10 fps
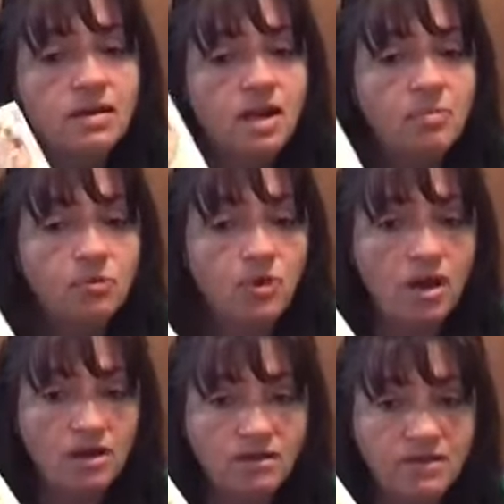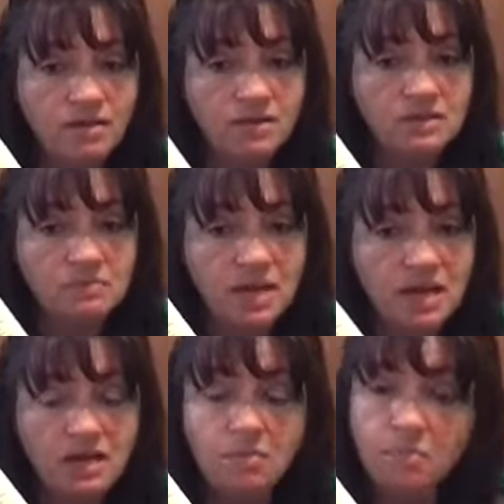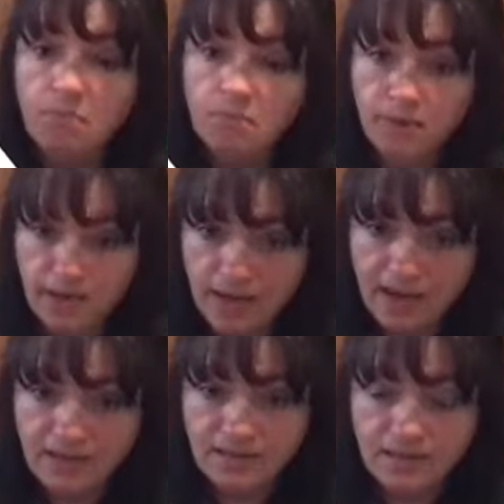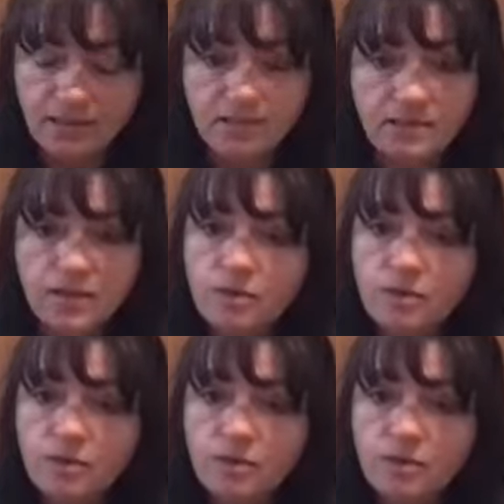a product that was made by accident,